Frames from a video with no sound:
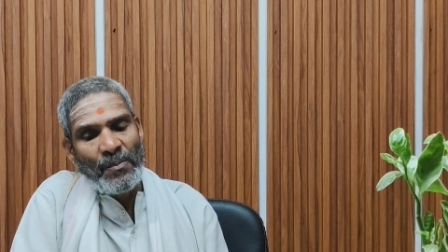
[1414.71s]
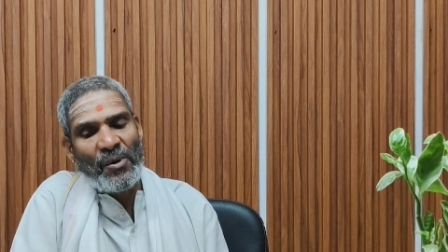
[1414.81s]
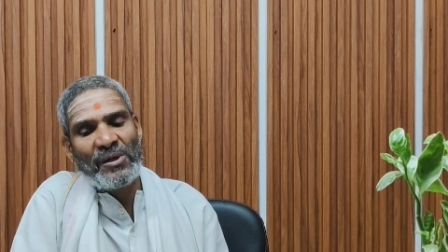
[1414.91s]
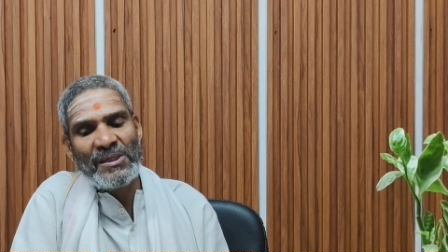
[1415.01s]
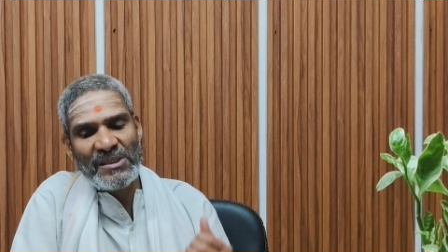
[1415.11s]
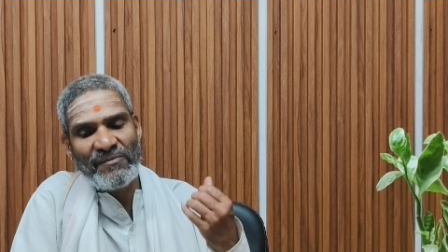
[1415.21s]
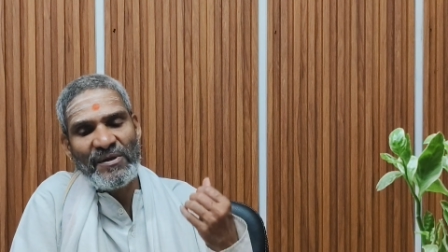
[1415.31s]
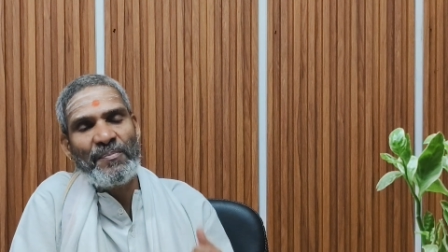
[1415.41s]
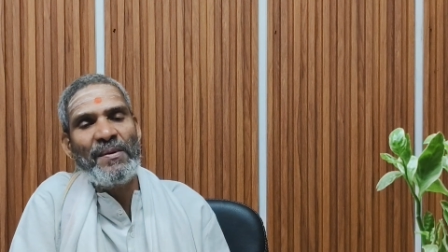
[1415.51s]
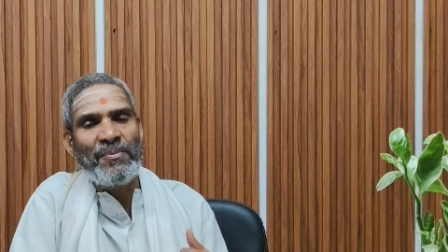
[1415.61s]
protection of
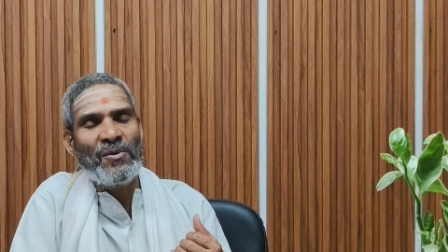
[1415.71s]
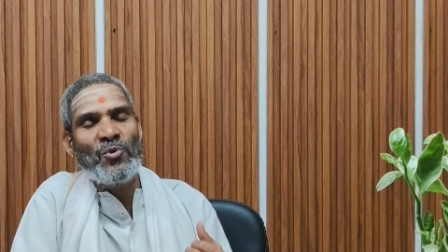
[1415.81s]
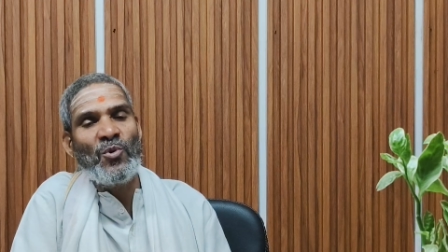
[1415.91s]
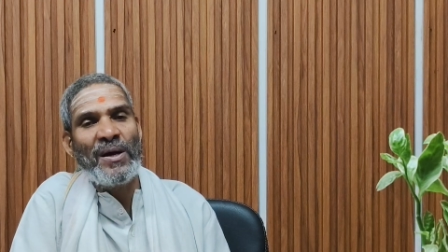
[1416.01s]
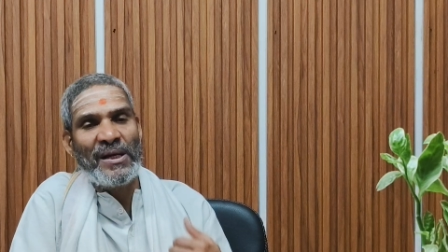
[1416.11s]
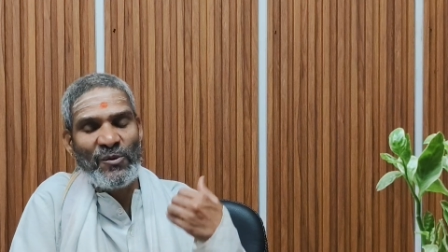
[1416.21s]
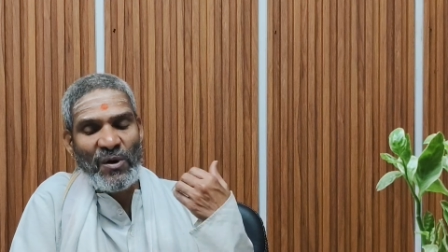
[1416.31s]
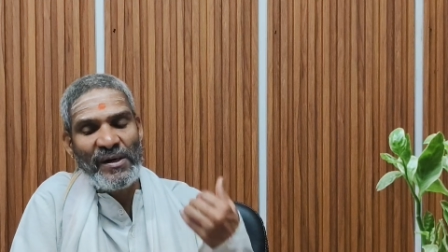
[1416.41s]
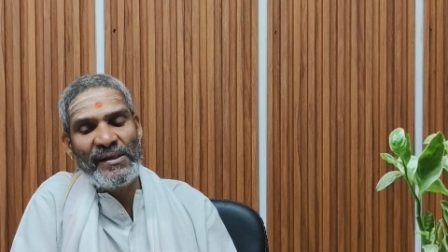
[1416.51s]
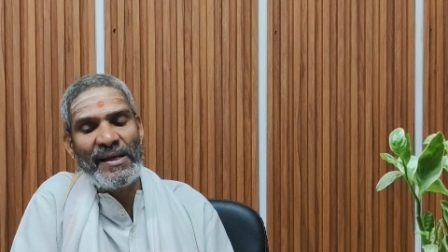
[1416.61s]
the people who are
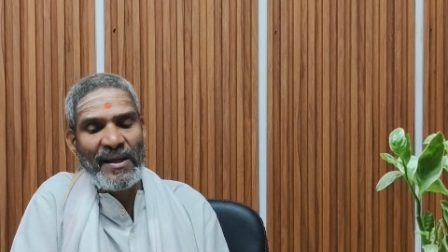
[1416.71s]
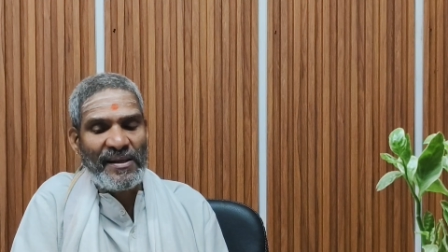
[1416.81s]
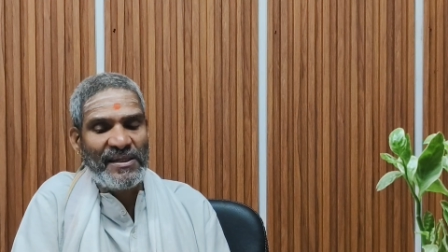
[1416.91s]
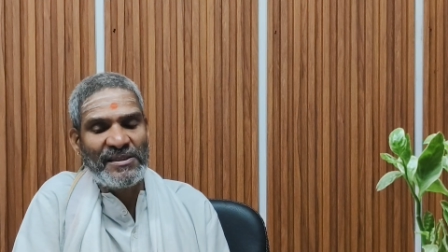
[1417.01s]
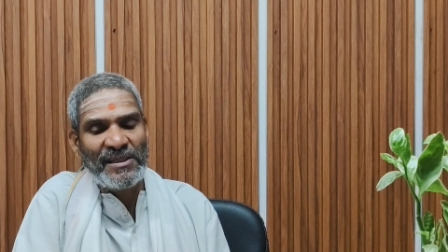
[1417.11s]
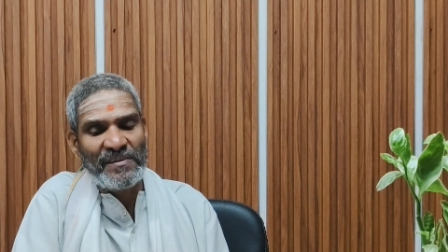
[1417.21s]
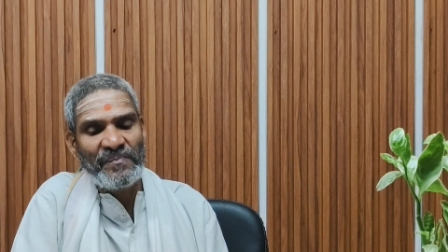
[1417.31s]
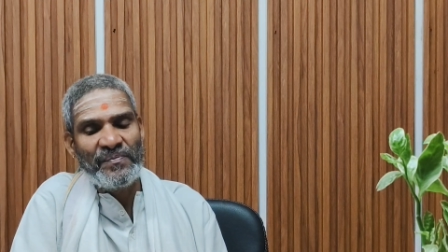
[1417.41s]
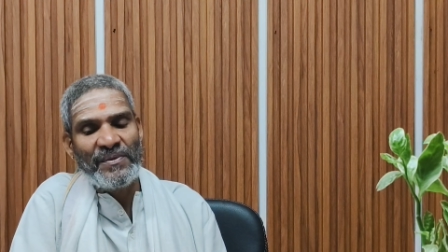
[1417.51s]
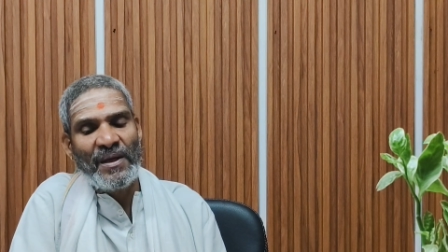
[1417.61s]
involved in
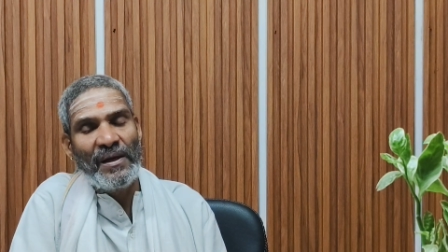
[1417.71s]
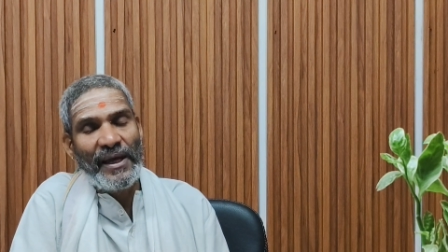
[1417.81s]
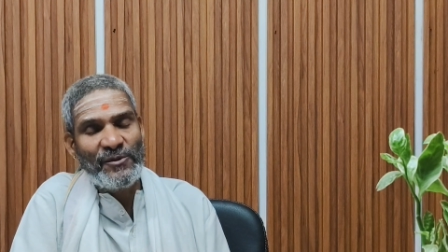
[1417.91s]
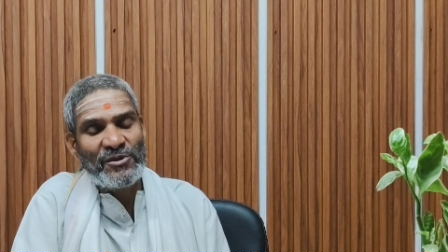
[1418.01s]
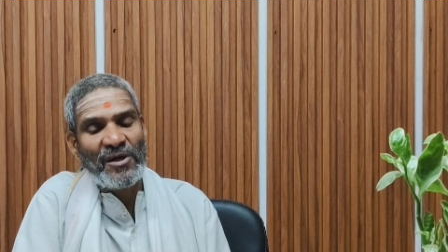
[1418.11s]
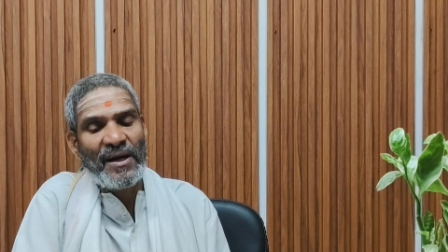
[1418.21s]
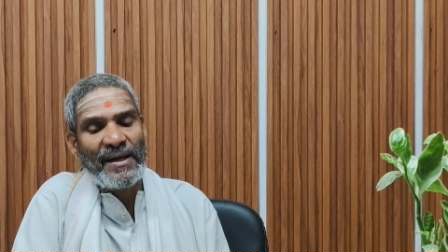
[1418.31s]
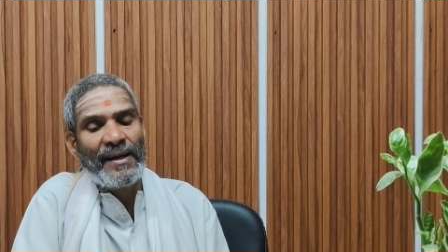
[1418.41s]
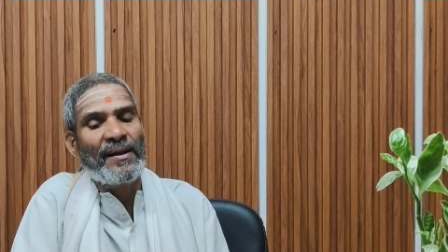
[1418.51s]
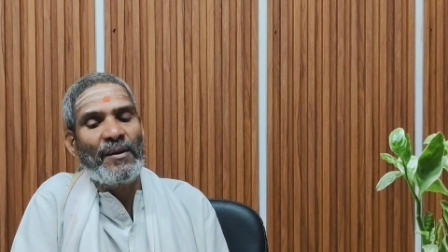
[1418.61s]
agriculture, livestock
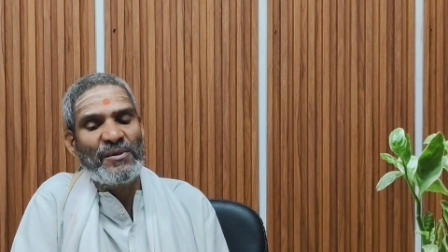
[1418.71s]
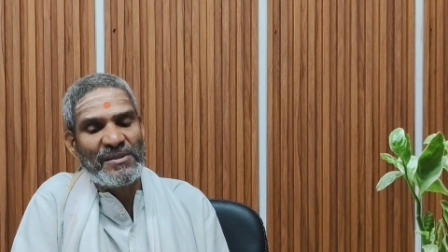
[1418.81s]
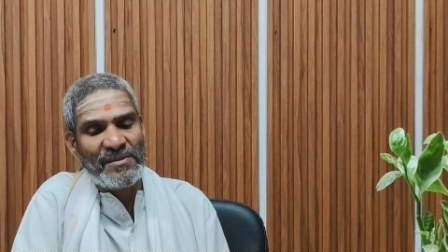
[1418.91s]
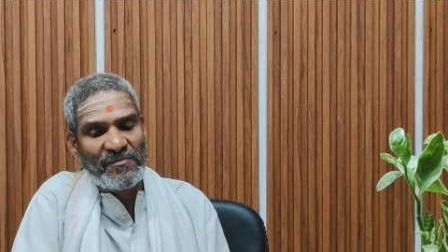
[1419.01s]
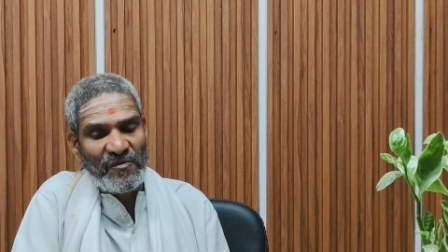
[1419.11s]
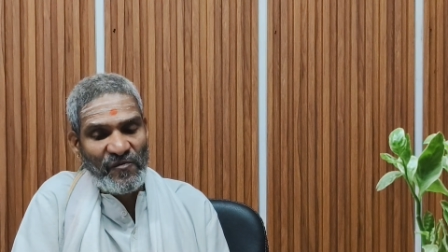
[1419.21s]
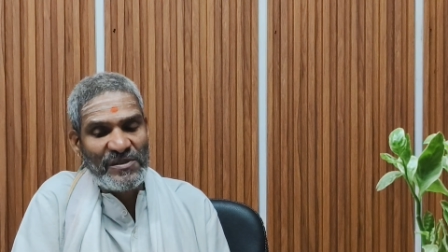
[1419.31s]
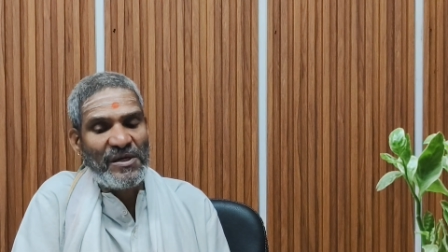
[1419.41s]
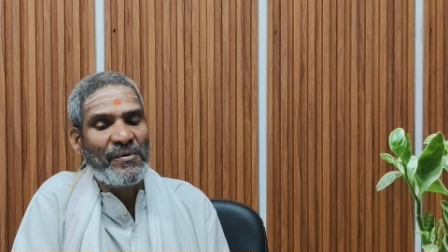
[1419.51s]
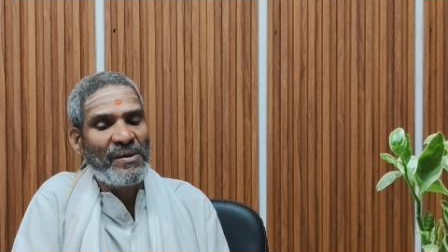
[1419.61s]
and commerce
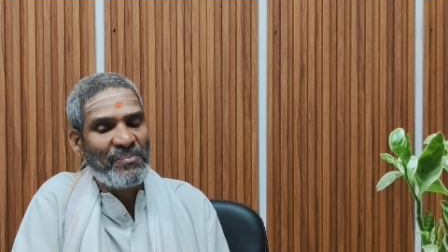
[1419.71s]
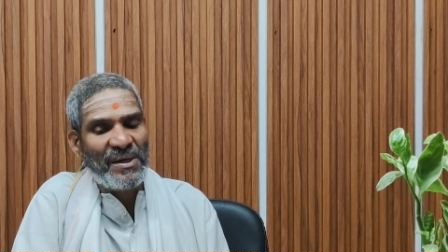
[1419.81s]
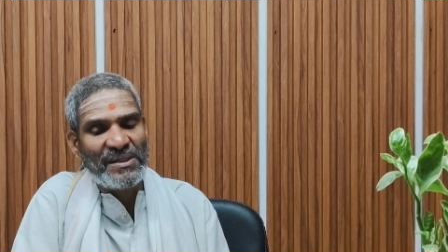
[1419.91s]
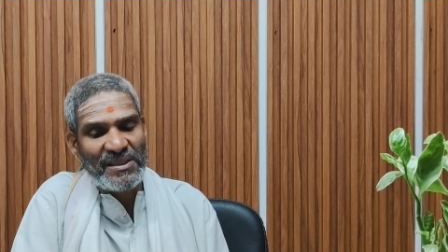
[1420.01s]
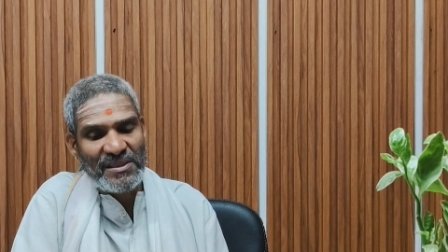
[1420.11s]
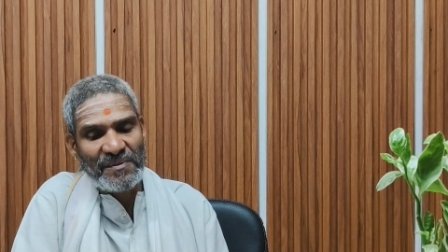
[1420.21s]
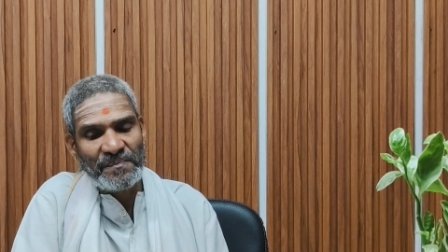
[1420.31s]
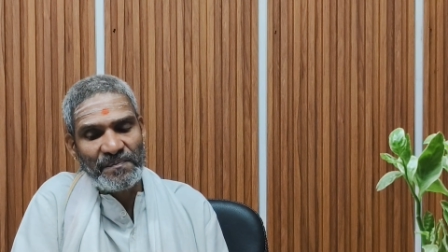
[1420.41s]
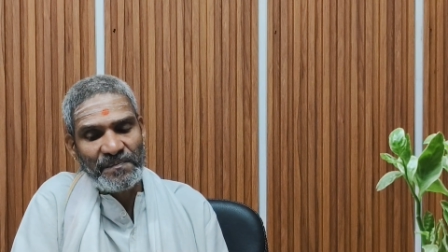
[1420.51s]
was given importance.